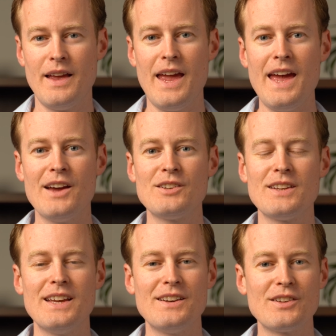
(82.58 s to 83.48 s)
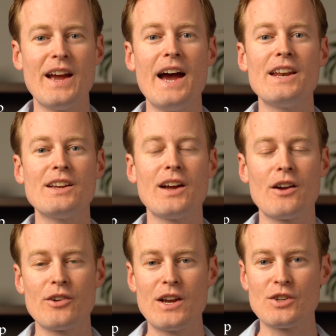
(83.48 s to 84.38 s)
and in guiding
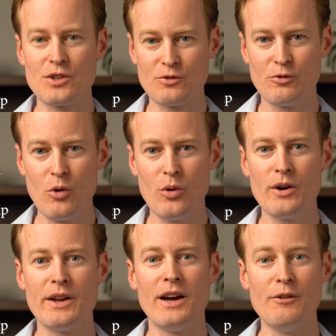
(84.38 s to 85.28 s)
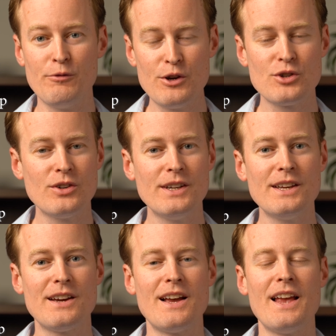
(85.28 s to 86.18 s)
congregations forward efficiently